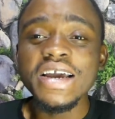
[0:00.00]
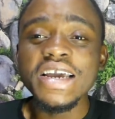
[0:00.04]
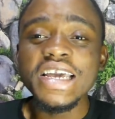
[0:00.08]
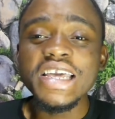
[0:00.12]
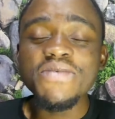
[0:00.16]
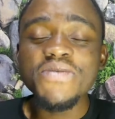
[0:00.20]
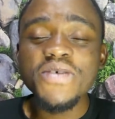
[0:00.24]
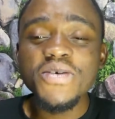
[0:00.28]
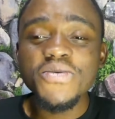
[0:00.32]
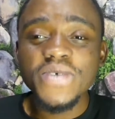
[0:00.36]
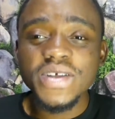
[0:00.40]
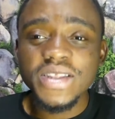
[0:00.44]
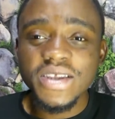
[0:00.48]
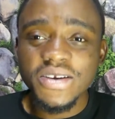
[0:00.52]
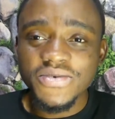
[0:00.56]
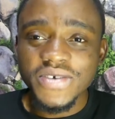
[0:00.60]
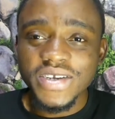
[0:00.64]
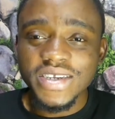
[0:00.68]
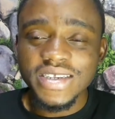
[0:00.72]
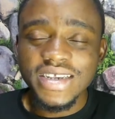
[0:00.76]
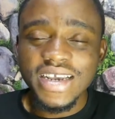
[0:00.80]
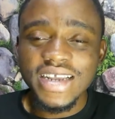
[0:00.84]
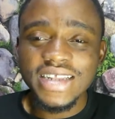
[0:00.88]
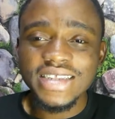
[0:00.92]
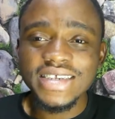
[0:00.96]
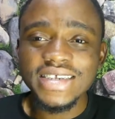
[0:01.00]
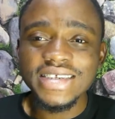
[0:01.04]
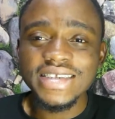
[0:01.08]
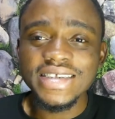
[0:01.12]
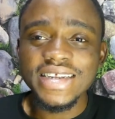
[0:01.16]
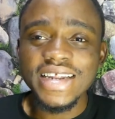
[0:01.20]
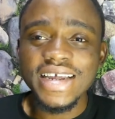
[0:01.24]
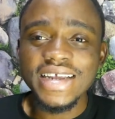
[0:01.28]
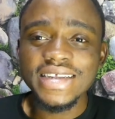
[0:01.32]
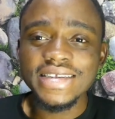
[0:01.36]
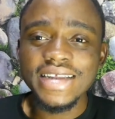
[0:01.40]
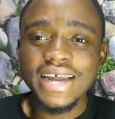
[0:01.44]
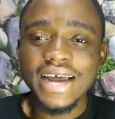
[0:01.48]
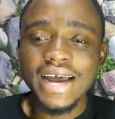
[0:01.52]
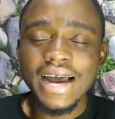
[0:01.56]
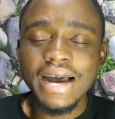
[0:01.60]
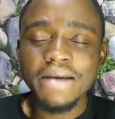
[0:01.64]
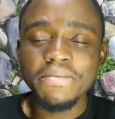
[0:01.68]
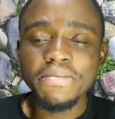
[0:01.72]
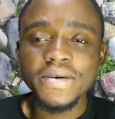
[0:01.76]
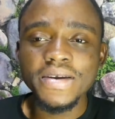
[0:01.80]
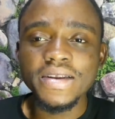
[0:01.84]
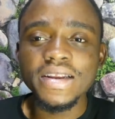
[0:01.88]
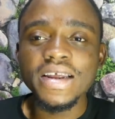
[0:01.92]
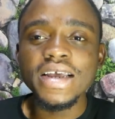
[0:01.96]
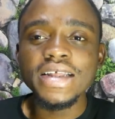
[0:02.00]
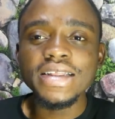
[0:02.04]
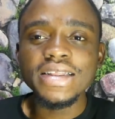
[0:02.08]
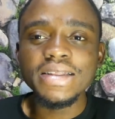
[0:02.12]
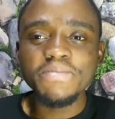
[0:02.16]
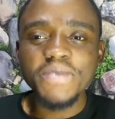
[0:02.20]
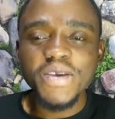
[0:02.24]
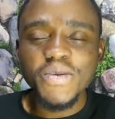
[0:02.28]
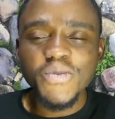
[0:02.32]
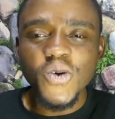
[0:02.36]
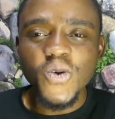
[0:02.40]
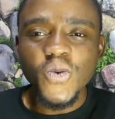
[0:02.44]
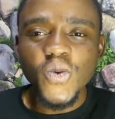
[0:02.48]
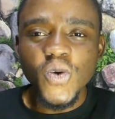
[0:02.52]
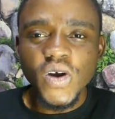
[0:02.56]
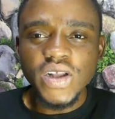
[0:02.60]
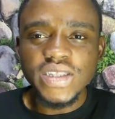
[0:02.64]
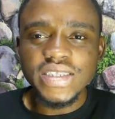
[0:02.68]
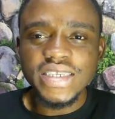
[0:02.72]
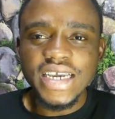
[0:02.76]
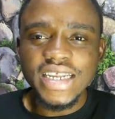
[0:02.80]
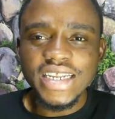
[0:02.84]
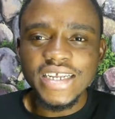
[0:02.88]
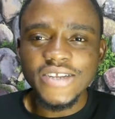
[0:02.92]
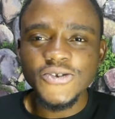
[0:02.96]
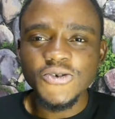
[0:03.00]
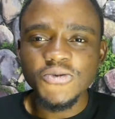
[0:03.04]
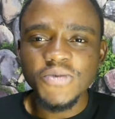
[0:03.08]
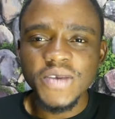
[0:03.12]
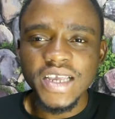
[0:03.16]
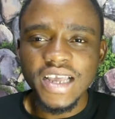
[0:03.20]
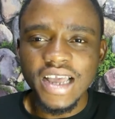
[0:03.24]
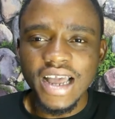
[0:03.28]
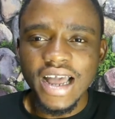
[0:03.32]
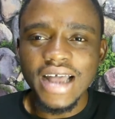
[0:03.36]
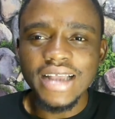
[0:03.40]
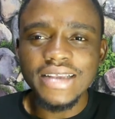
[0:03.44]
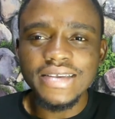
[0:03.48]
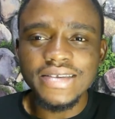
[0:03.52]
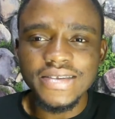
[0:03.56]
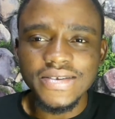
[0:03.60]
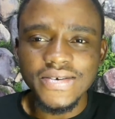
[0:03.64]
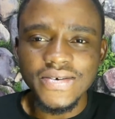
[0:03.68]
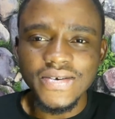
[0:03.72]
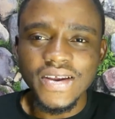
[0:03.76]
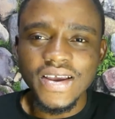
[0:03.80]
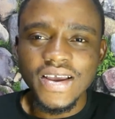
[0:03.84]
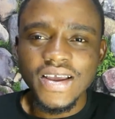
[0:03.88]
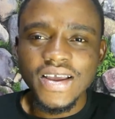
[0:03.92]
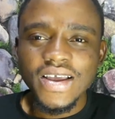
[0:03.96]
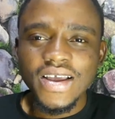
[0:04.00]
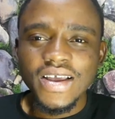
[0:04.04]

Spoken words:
Even with the recent incidents that happened, people wanted it to be cancelled.